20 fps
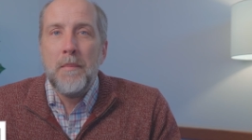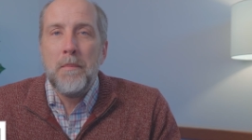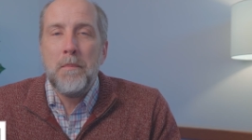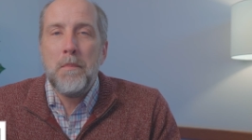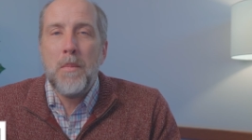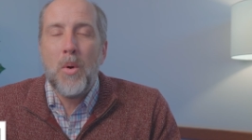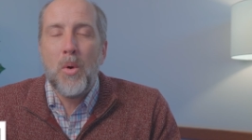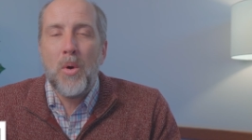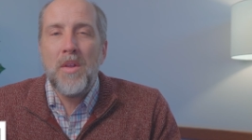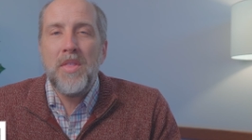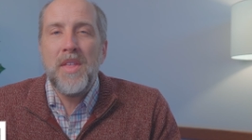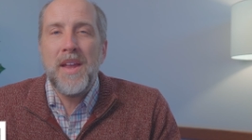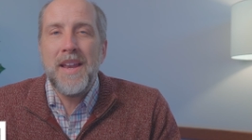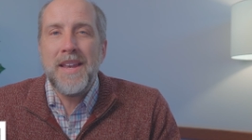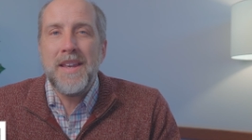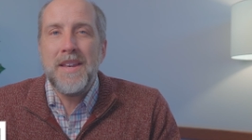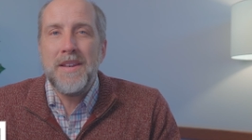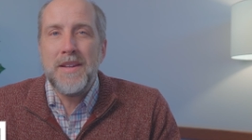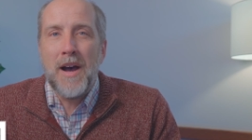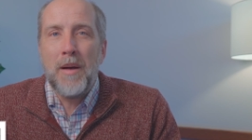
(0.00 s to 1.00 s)
more
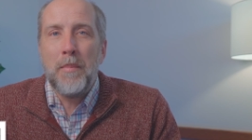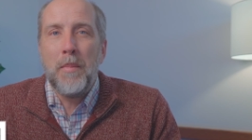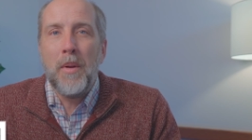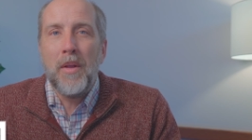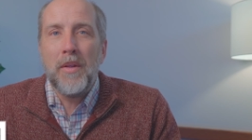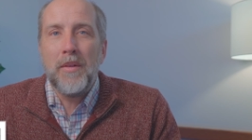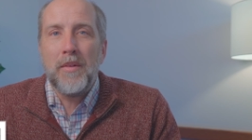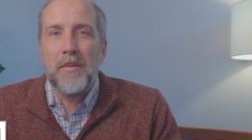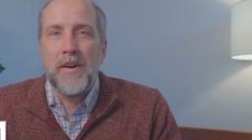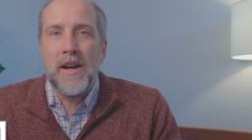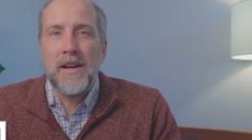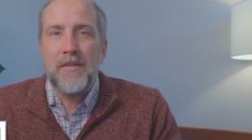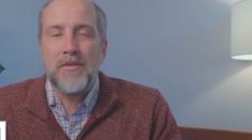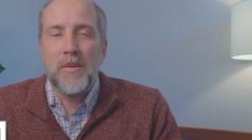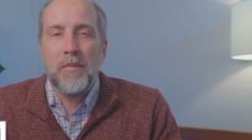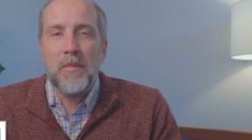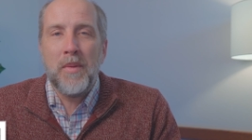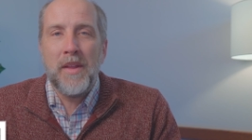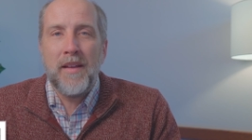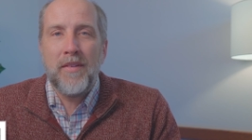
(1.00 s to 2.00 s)
than double, right,
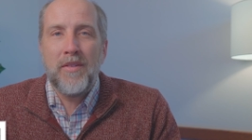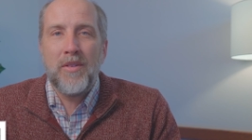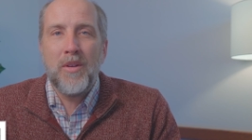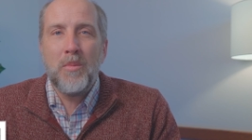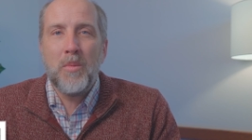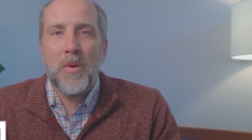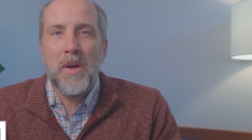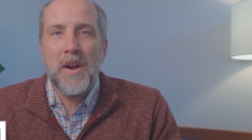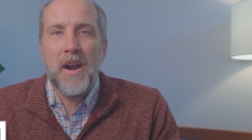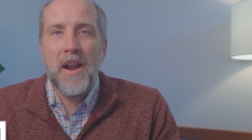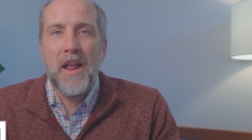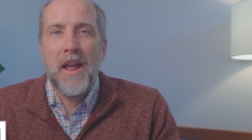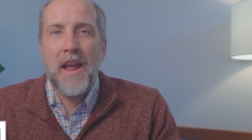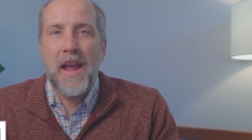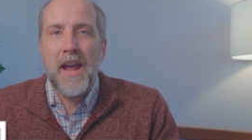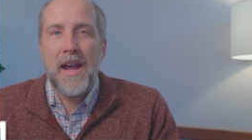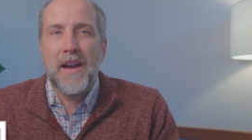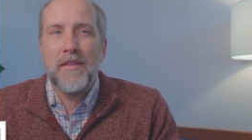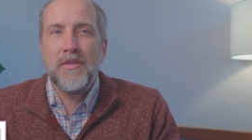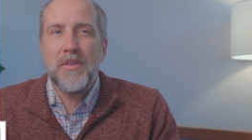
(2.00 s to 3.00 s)
from less than one and a
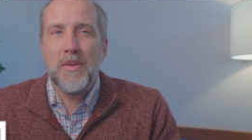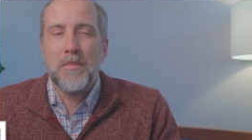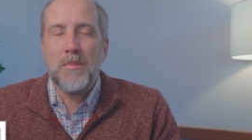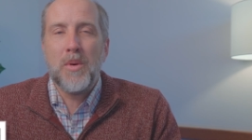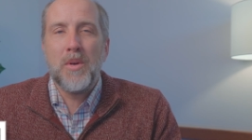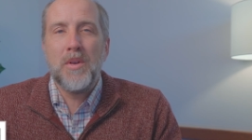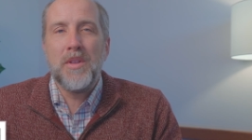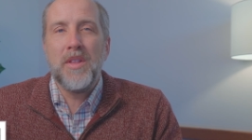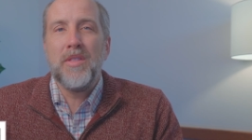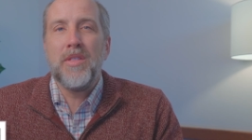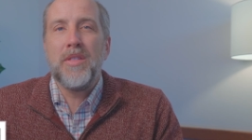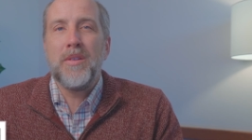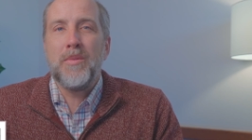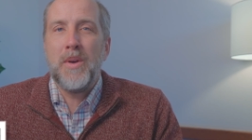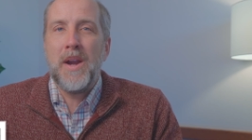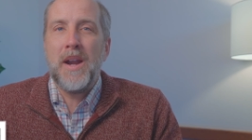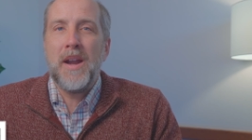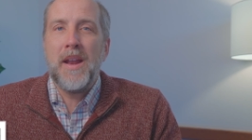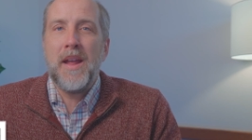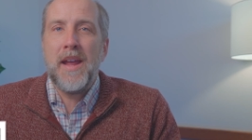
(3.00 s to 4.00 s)
half to more than
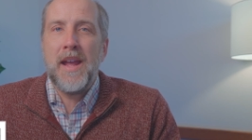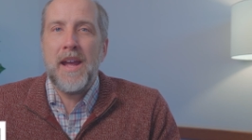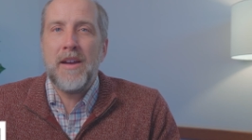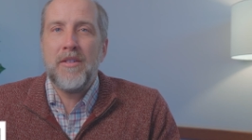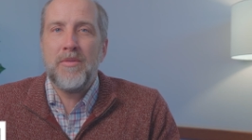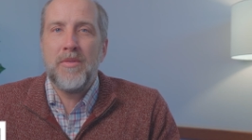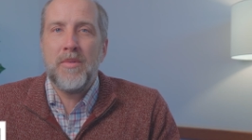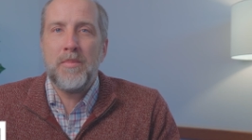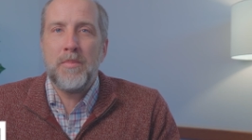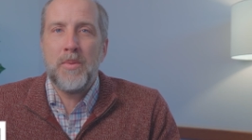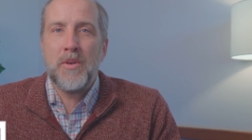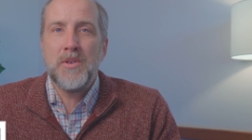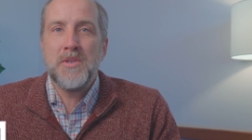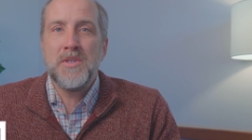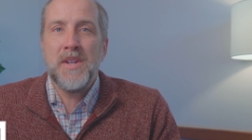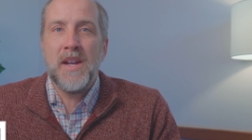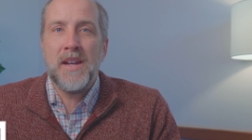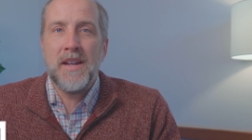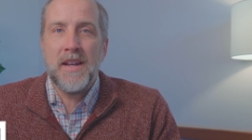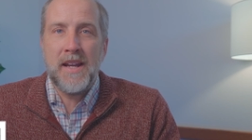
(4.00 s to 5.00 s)
three and a half
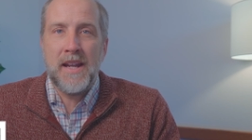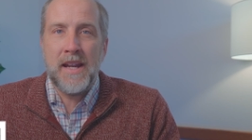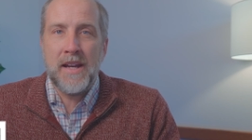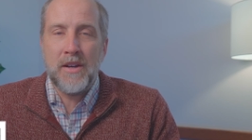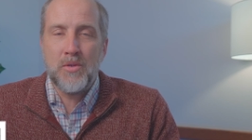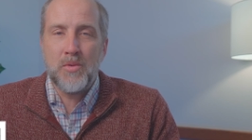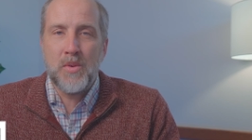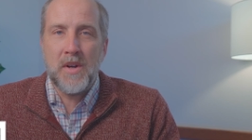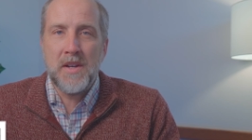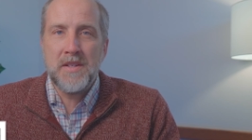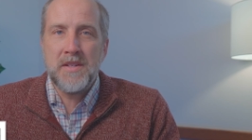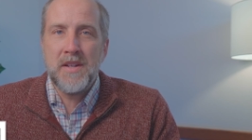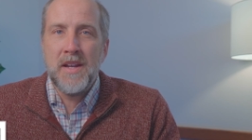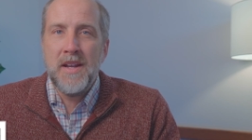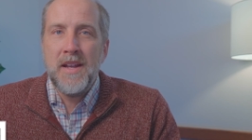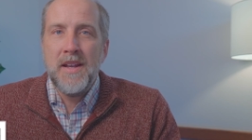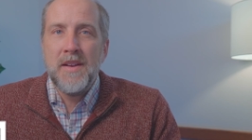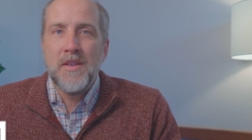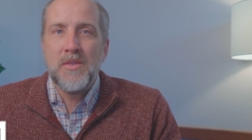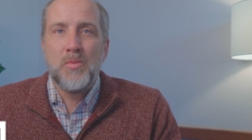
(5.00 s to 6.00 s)
percent interest.
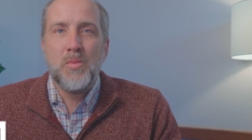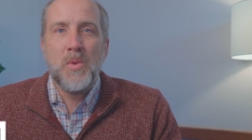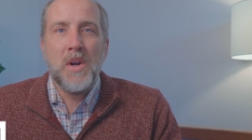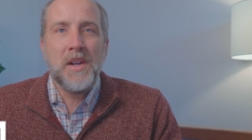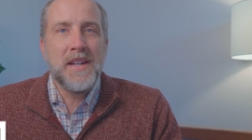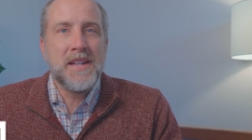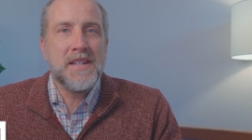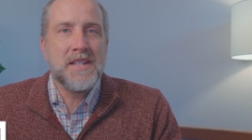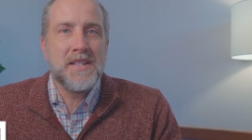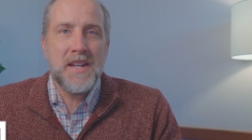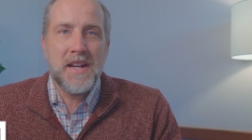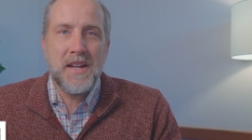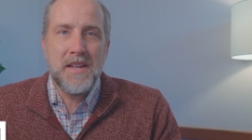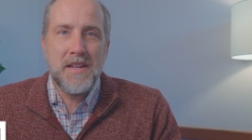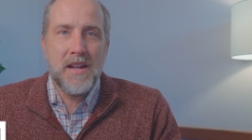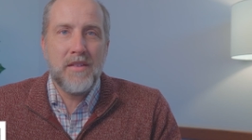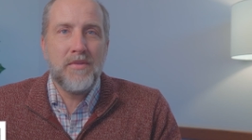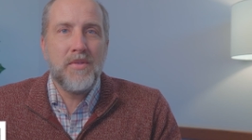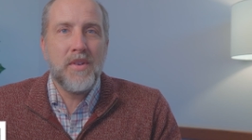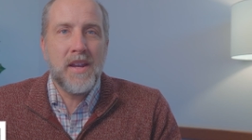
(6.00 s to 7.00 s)
It's really
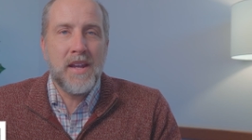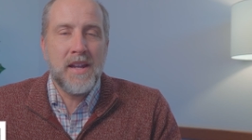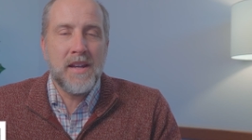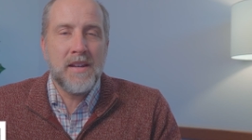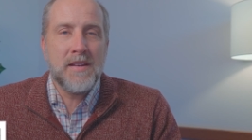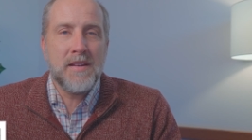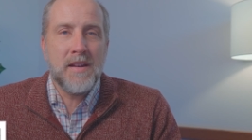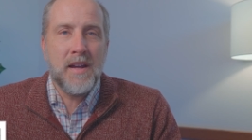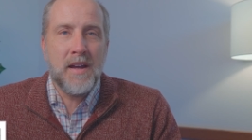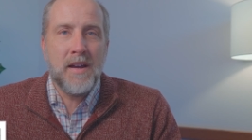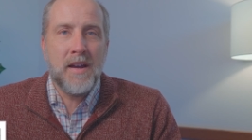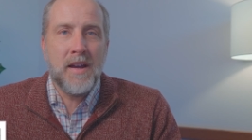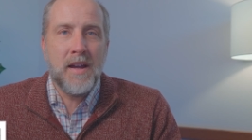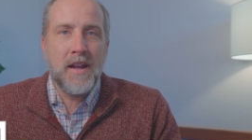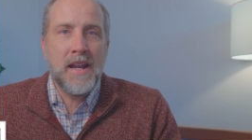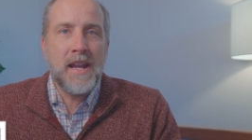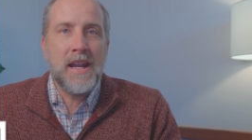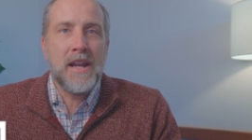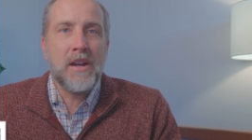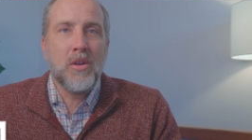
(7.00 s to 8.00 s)
significant
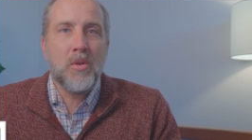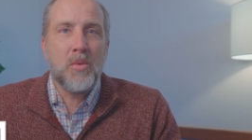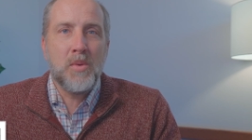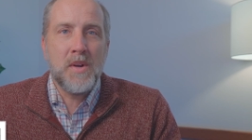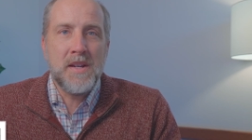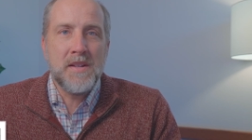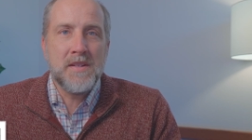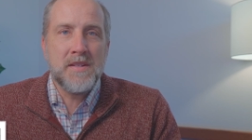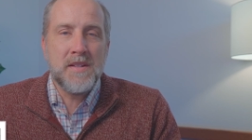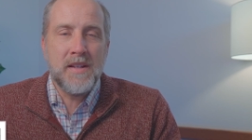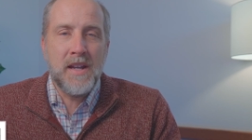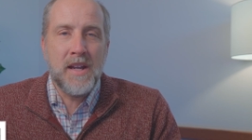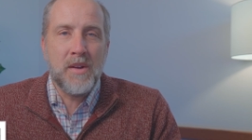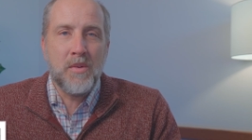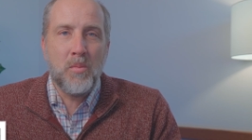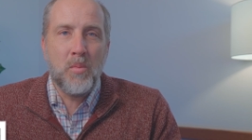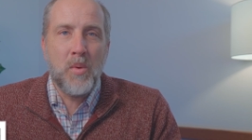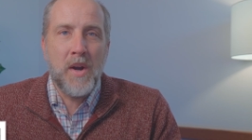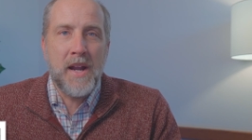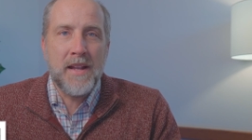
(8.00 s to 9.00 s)
uh, increase
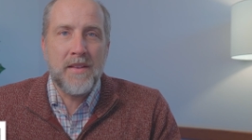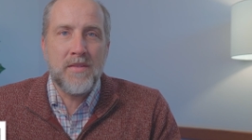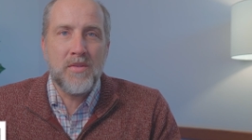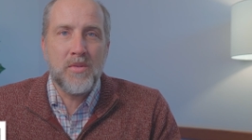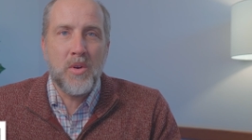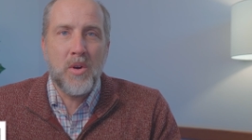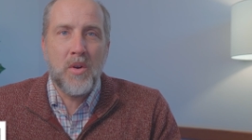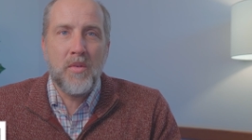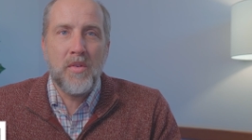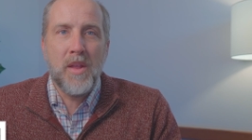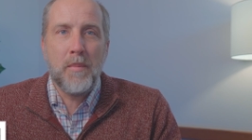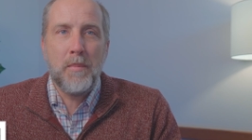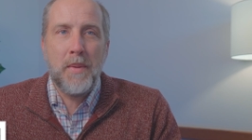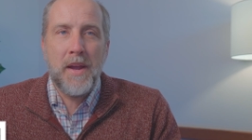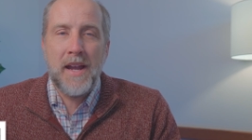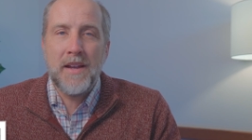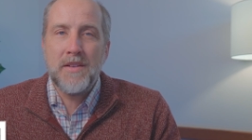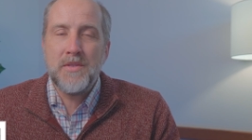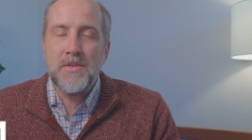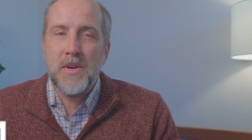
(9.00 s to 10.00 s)
in rates over the
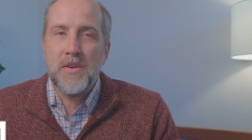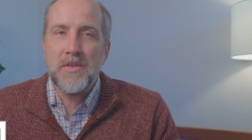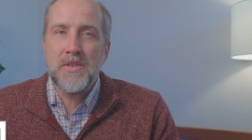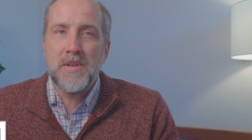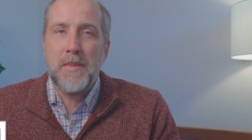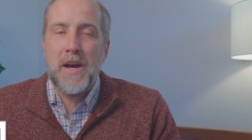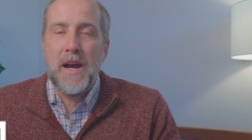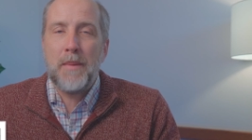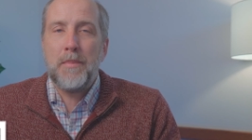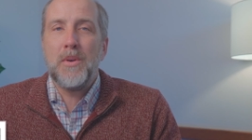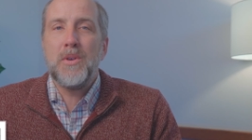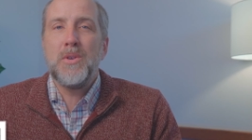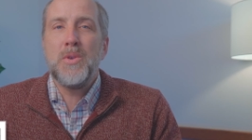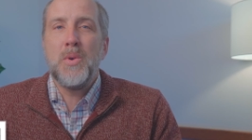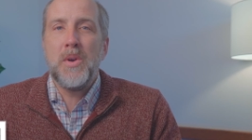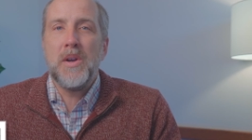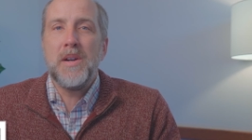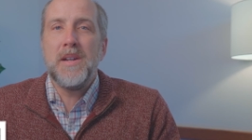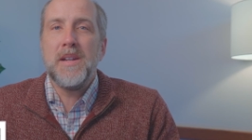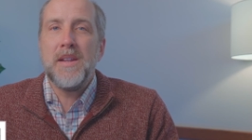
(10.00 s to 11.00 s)
past year. Some
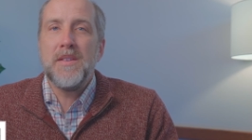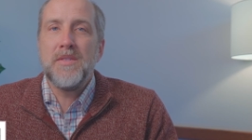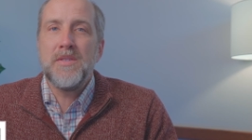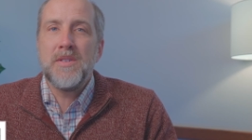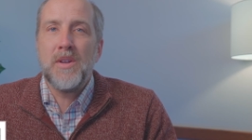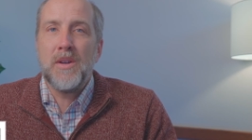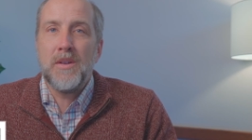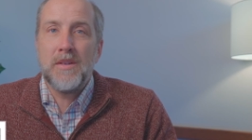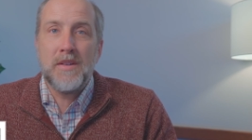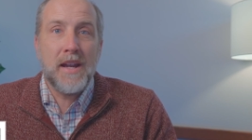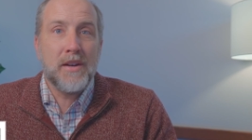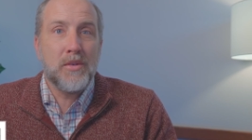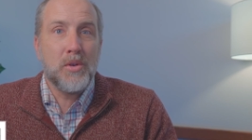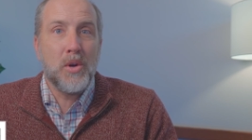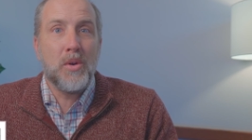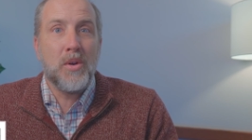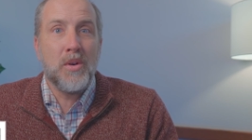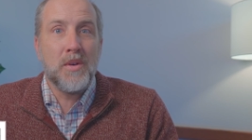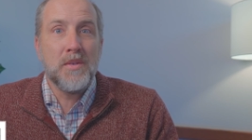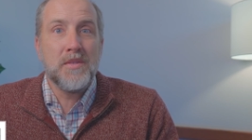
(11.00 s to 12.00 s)
opportunities to, to
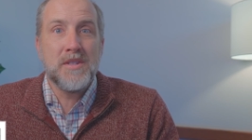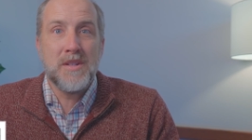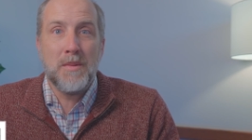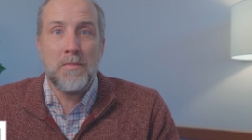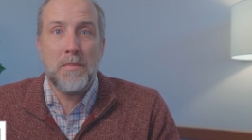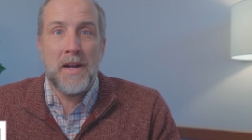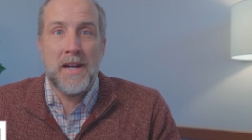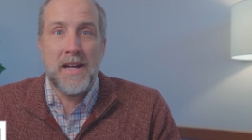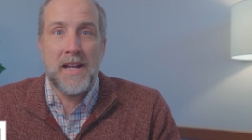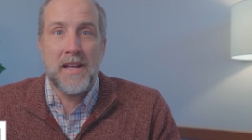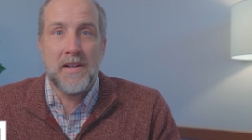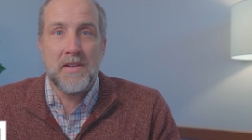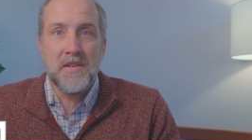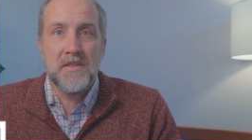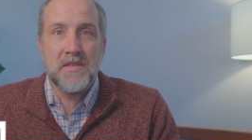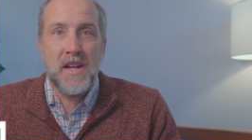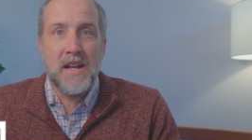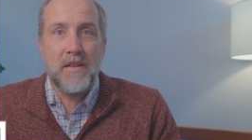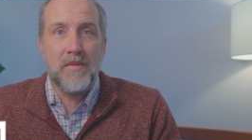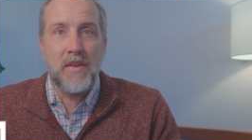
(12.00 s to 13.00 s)
actually earn some money on our
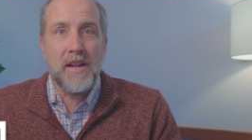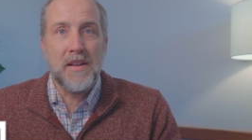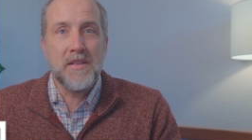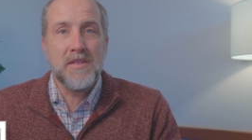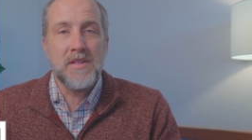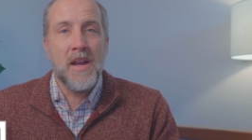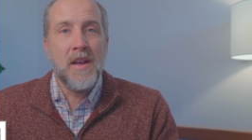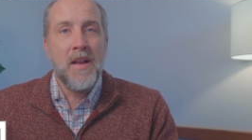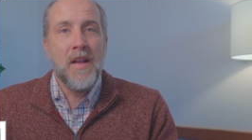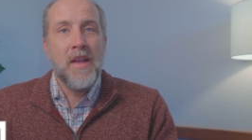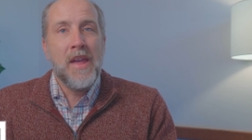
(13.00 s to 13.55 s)
savings.